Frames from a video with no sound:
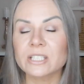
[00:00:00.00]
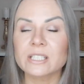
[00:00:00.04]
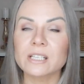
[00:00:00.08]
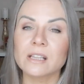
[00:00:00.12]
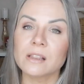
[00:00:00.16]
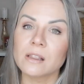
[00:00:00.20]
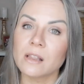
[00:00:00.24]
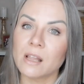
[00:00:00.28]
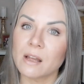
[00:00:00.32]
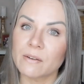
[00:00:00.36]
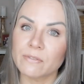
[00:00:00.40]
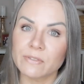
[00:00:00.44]
just
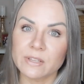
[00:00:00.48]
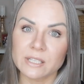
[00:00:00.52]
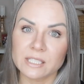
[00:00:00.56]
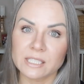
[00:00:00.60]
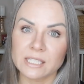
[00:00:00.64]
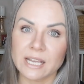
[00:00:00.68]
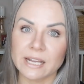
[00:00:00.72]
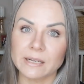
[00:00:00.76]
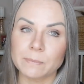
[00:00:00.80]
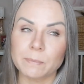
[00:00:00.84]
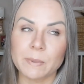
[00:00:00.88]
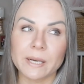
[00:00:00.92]
love the
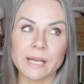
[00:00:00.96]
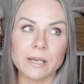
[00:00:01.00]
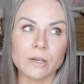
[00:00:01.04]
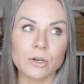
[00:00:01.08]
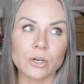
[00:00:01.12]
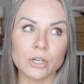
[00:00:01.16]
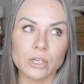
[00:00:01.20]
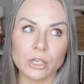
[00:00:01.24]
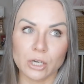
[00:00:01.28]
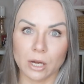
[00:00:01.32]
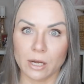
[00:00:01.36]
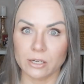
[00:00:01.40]
scent, but I
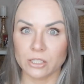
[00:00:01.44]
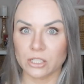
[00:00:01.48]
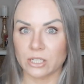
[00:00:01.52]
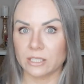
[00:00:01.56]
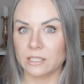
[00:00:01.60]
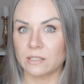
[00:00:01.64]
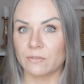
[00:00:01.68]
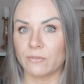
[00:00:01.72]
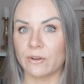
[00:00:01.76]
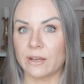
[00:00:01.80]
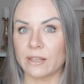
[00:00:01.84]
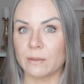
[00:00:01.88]
could not
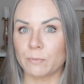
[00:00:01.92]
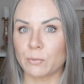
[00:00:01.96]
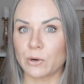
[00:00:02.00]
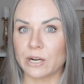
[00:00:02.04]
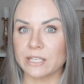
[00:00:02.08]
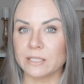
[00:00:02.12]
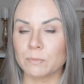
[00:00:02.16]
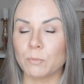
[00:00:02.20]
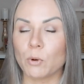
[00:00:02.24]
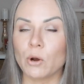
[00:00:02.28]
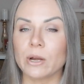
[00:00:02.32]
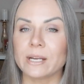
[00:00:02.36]
justify the
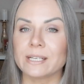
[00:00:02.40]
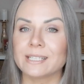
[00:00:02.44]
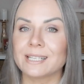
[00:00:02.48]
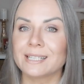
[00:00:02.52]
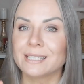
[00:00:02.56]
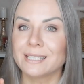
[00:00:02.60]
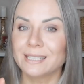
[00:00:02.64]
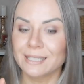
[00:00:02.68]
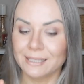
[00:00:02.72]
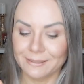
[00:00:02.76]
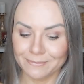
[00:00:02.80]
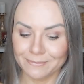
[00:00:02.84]
price point.